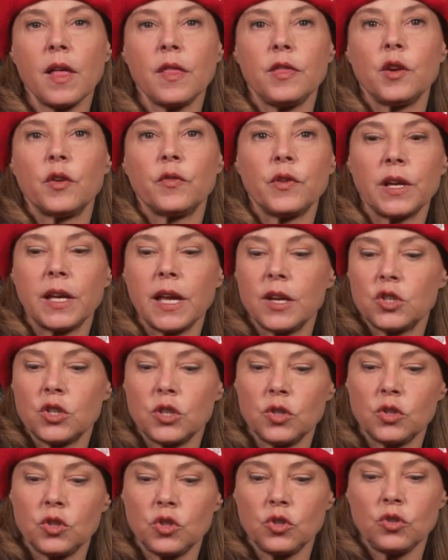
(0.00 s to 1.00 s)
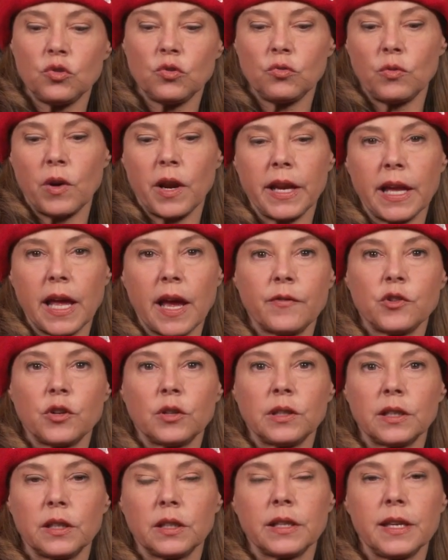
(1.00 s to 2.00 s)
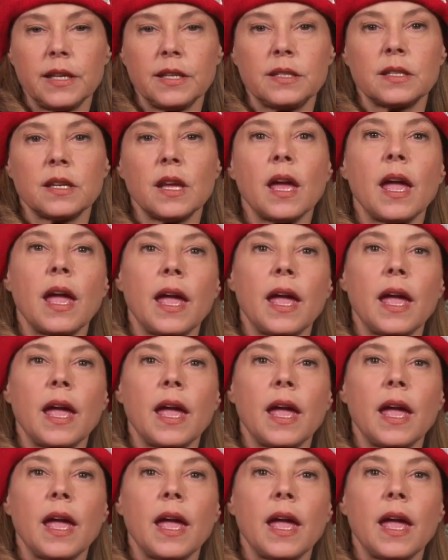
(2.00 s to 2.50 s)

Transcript: their vacation running after little kids.